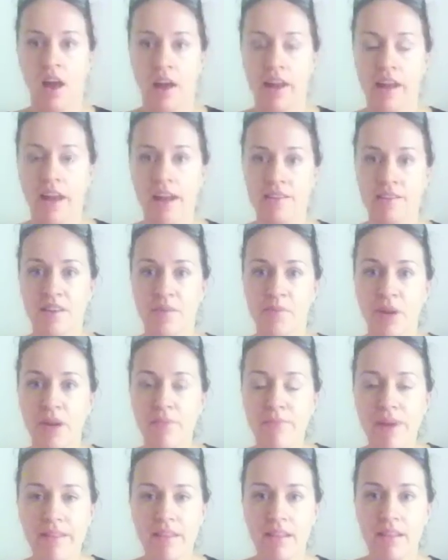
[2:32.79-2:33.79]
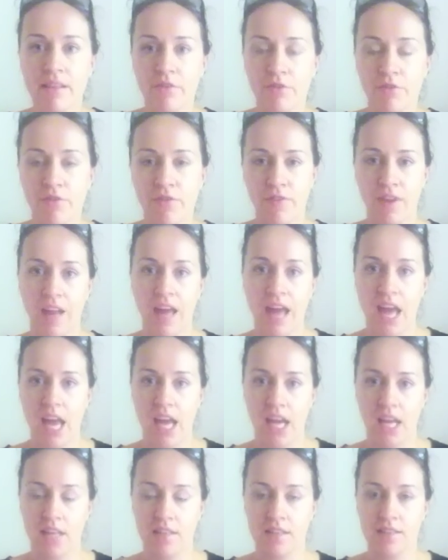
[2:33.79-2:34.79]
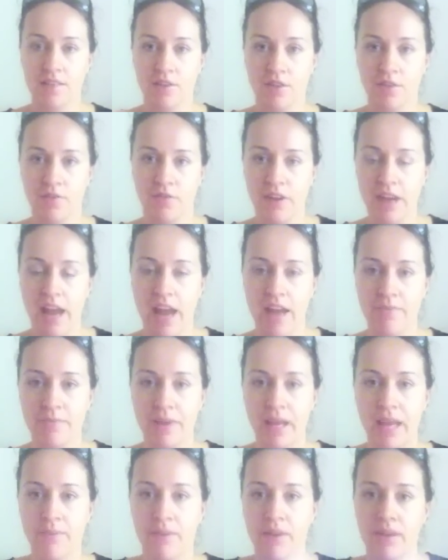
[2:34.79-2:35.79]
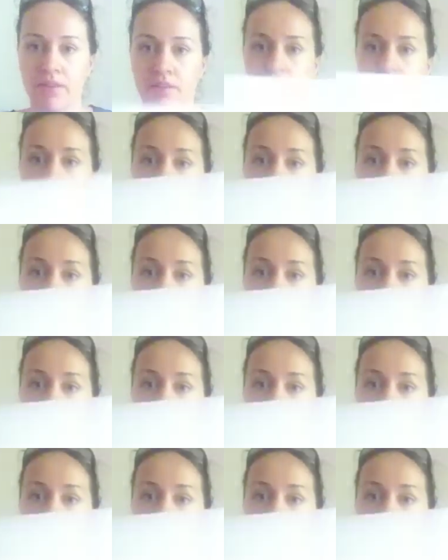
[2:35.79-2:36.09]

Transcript: Okay, so I'm going to make the little flag sort of name label at the